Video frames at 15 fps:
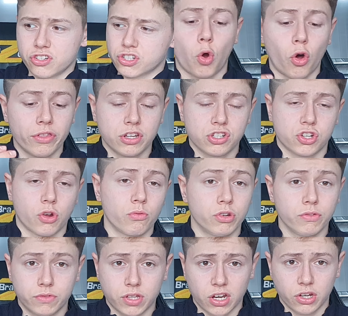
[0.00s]
Got in the zone,
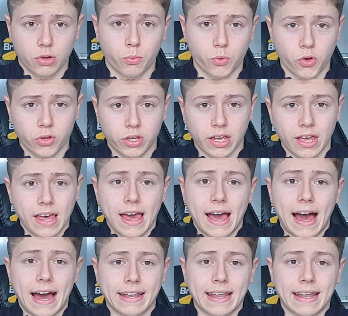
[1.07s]
you've done your work, and